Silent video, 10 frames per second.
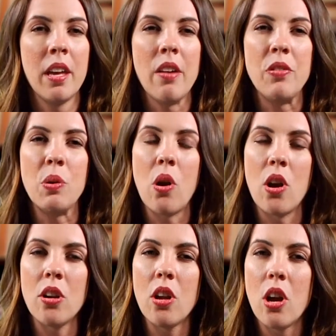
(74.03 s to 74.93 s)
If you
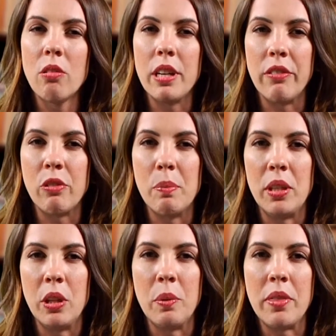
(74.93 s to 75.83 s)
aren't already
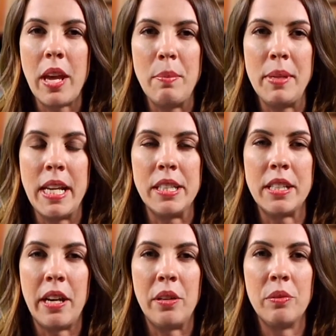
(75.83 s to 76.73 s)
familiar with APA
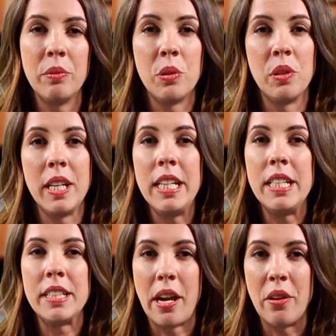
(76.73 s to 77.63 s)
style, or
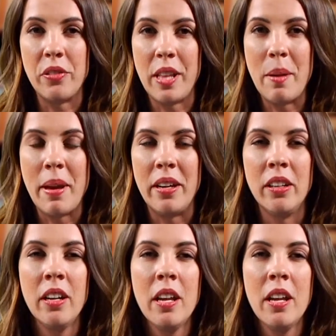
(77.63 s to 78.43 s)
any style for that matter,